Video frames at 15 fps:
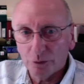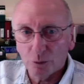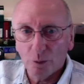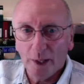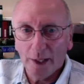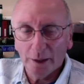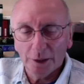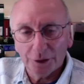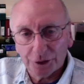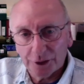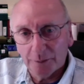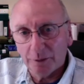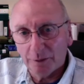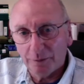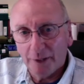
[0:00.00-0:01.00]
rail and
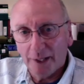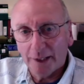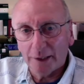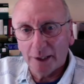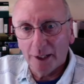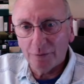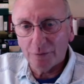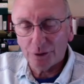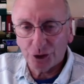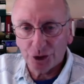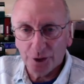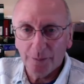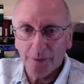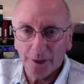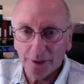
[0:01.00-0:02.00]
simplified life for
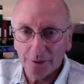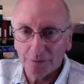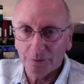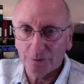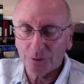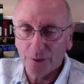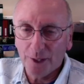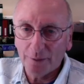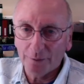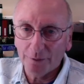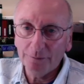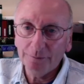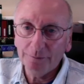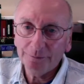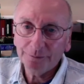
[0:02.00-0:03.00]
shipping and for travel.